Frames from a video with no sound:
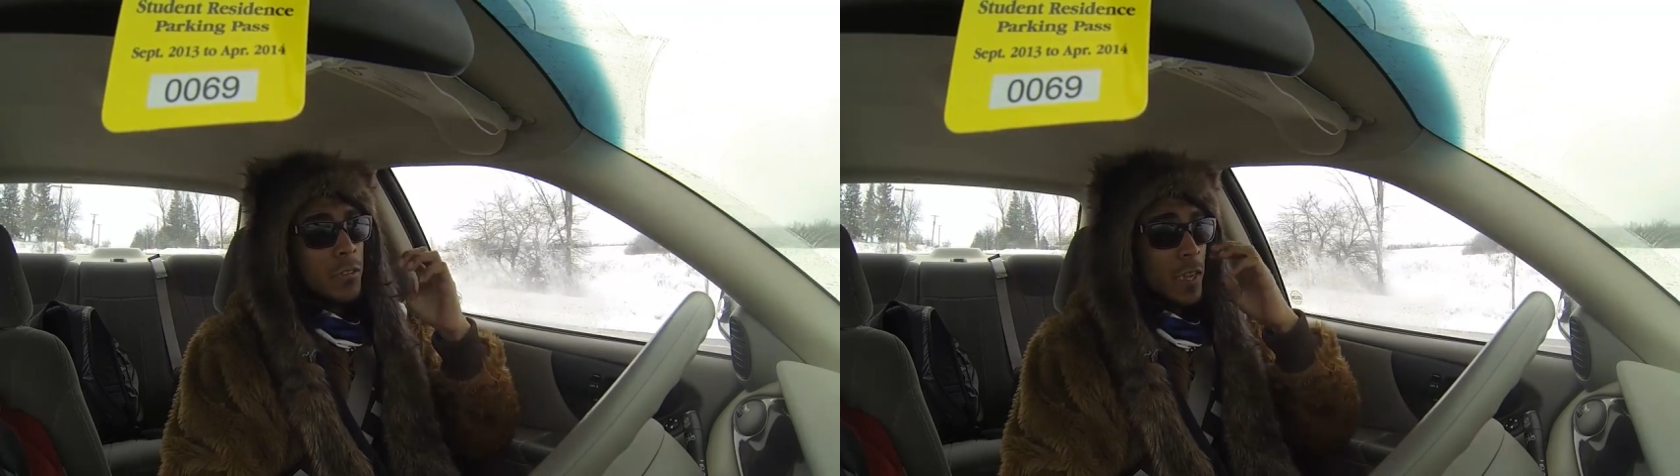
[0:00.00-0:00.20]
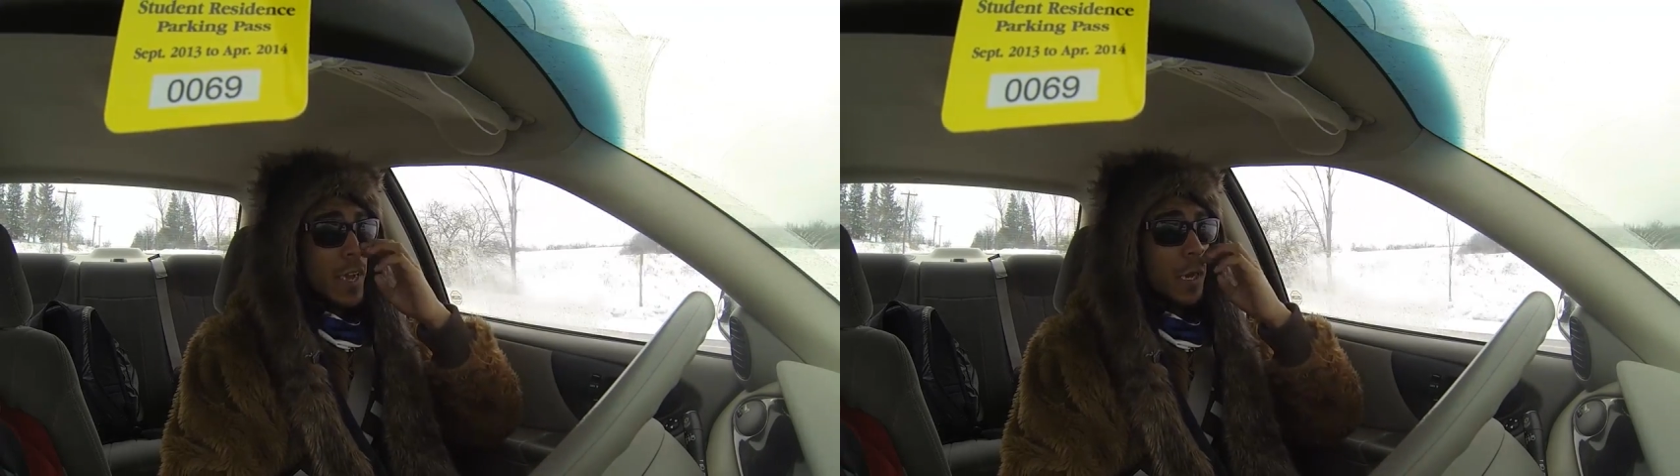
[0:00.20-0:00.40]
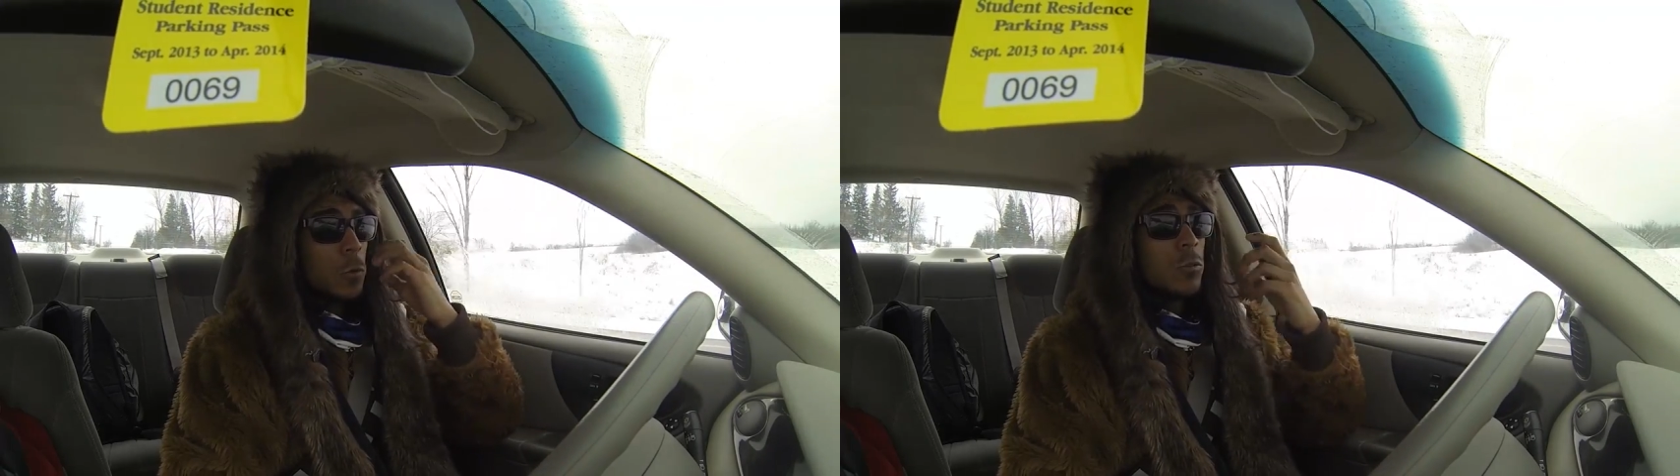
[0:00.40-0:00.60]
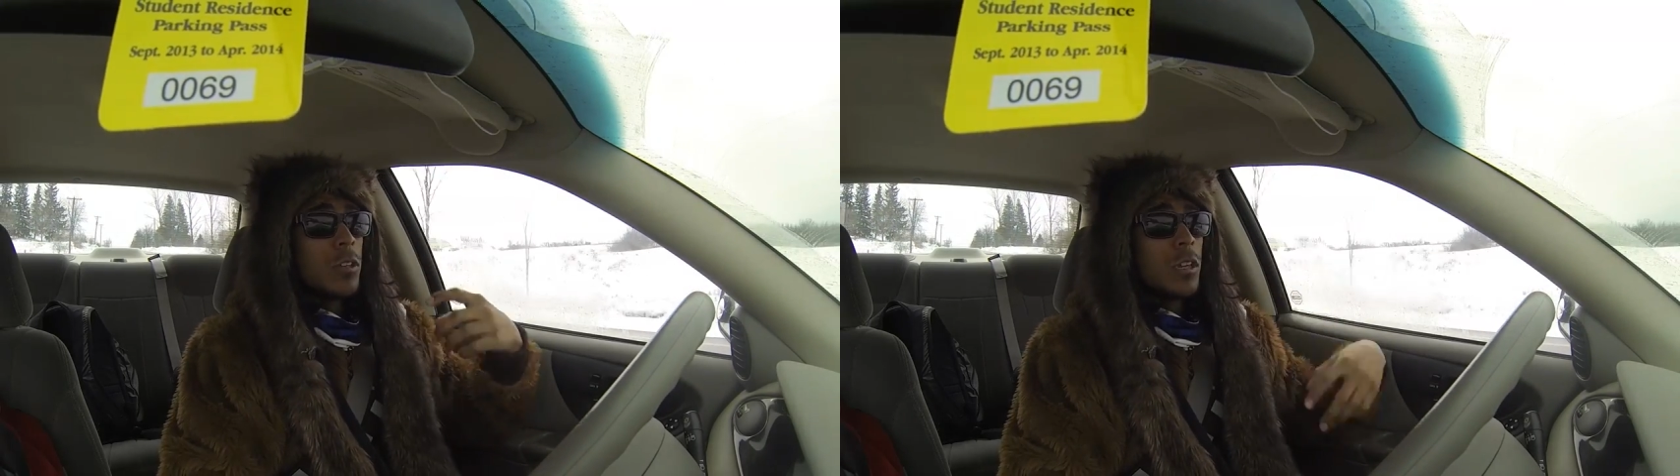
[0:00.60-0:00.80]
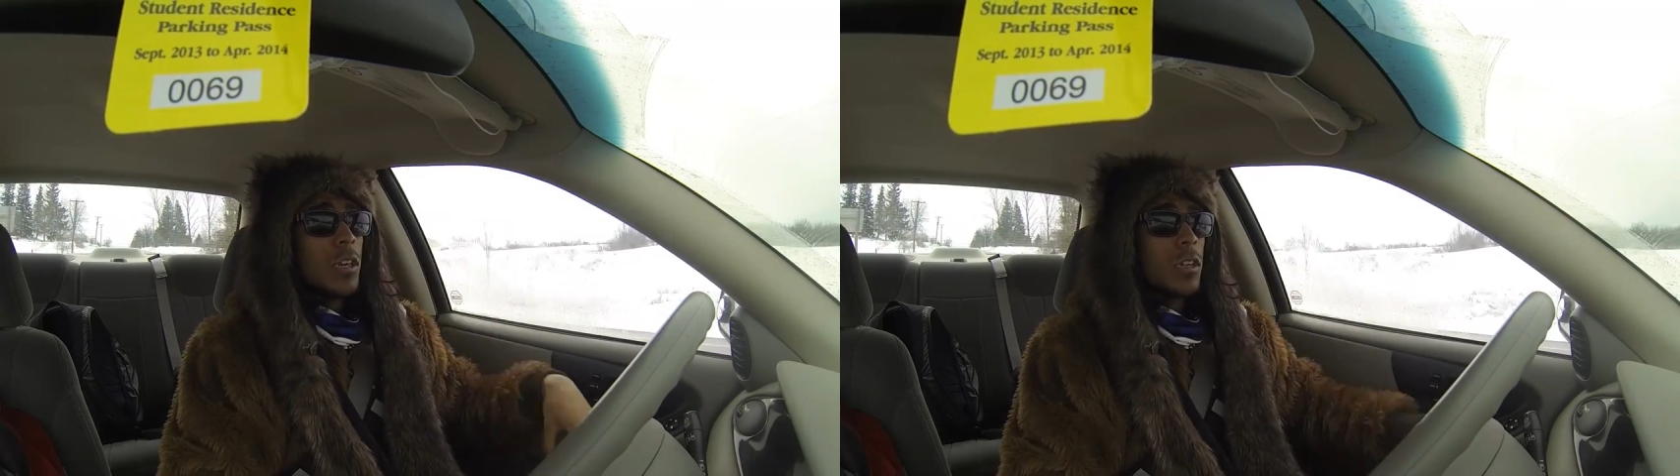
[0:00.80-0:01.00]
Now,
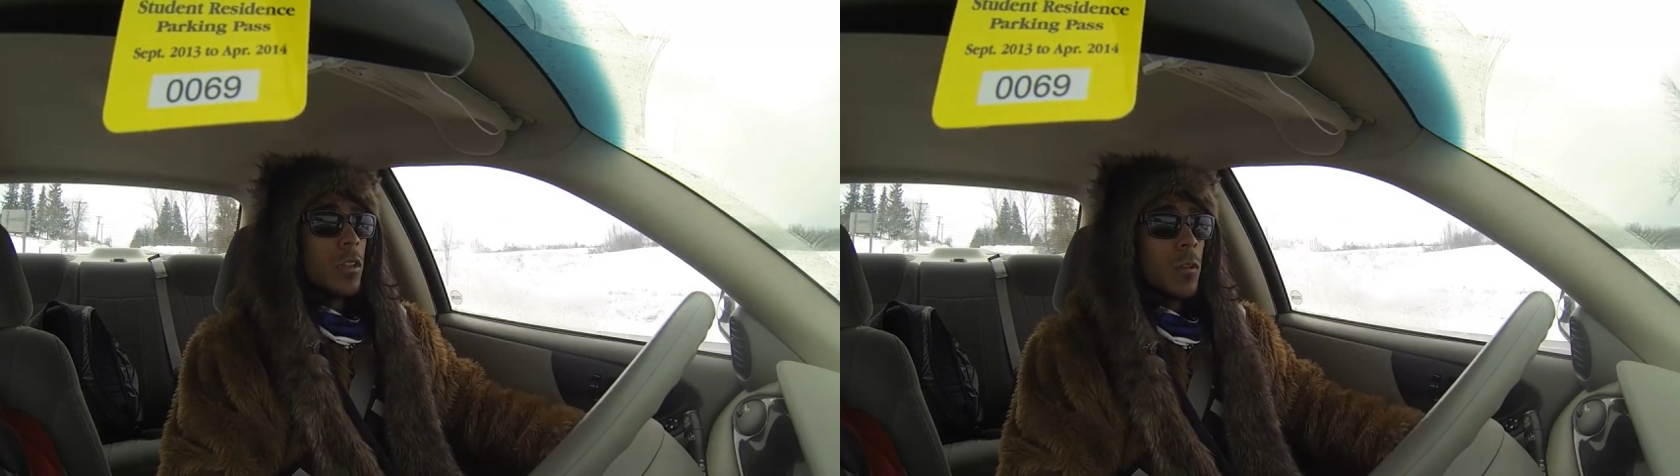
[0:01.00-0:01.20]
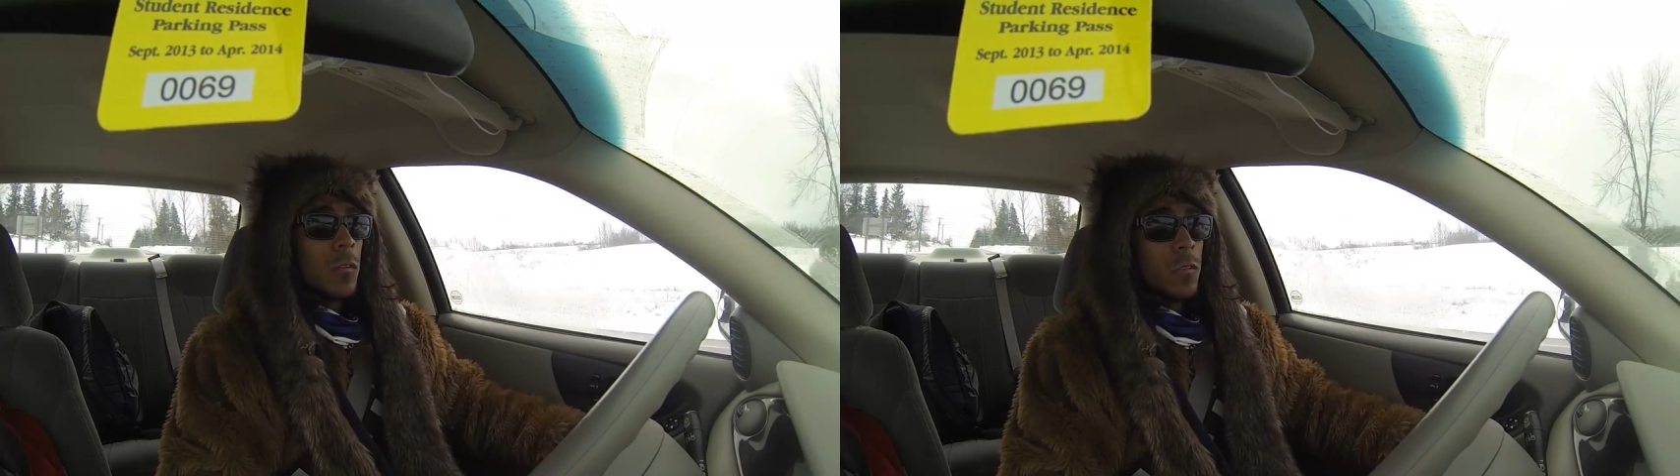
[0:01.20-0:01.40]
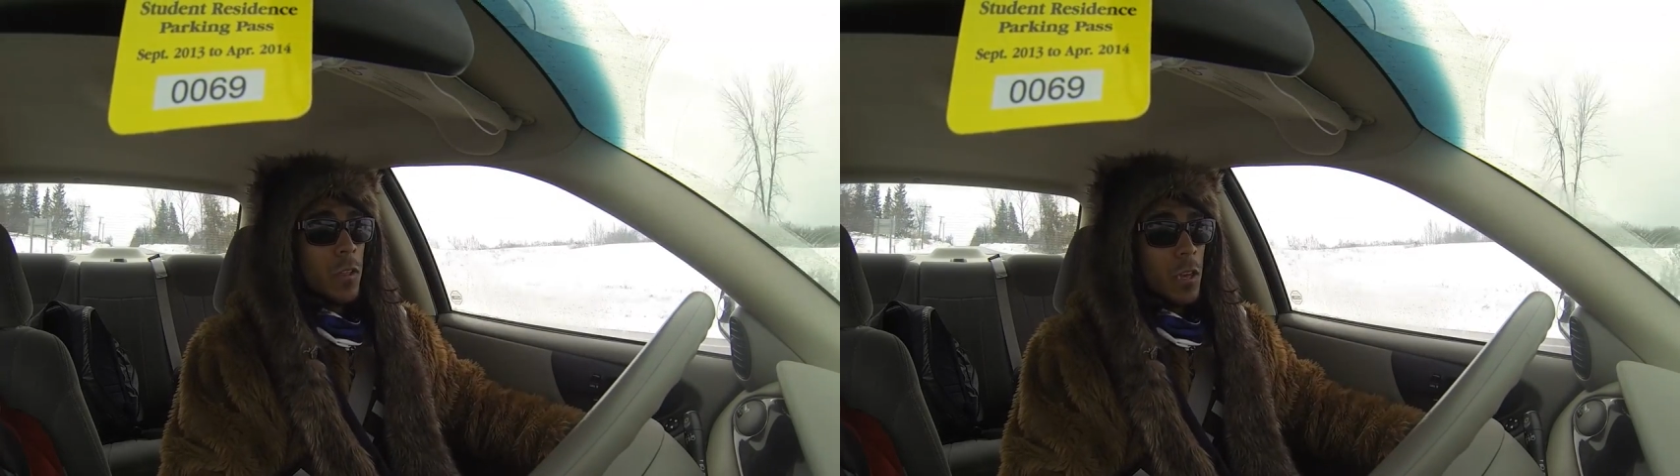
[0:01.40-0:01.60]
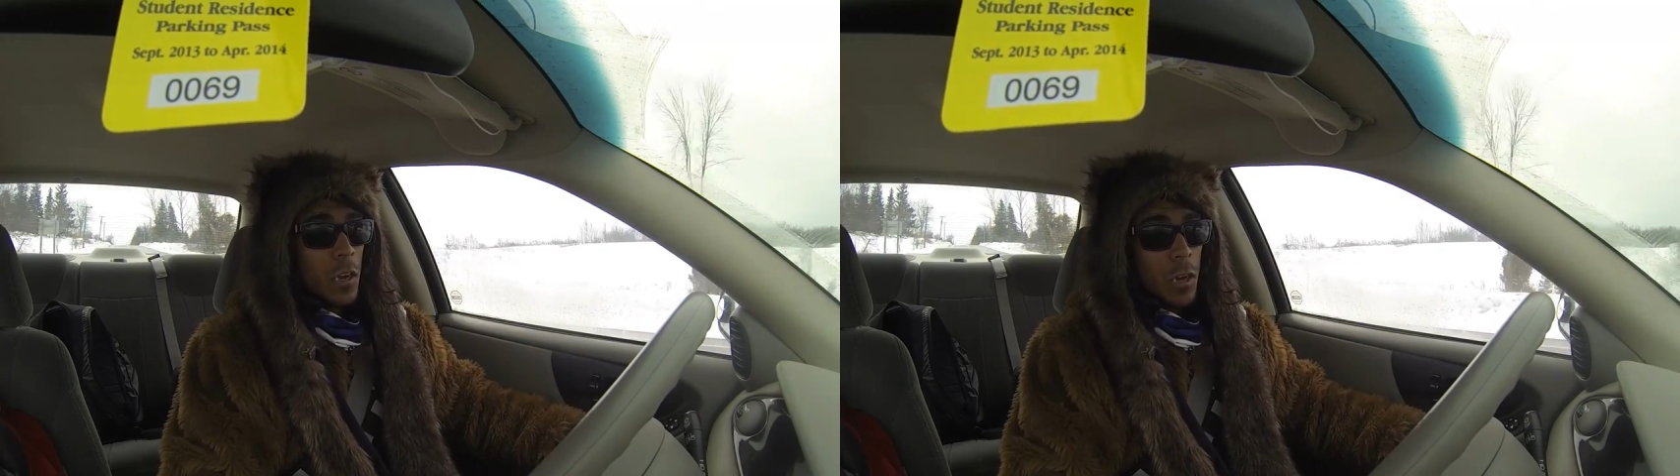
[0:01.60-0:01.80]
the